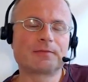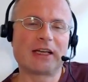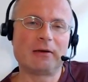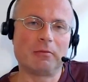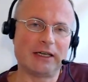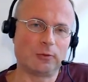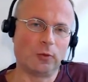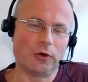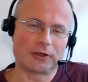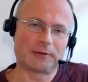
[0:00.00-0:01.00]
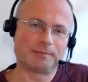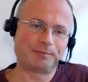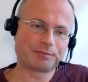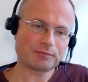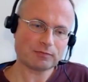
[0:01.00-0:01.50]
it might work,
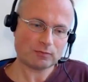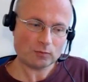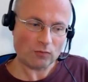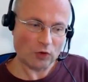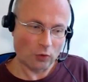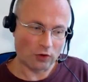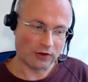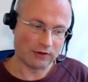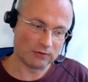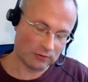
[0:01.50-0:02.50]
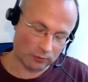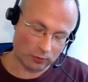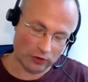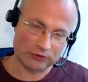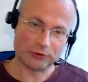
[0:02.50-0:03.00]
or
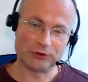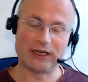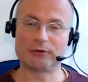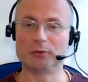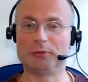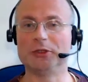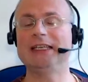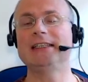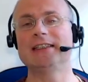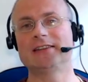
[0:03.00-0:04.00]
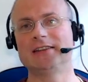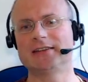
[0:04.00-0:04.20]
what do you have to put in as an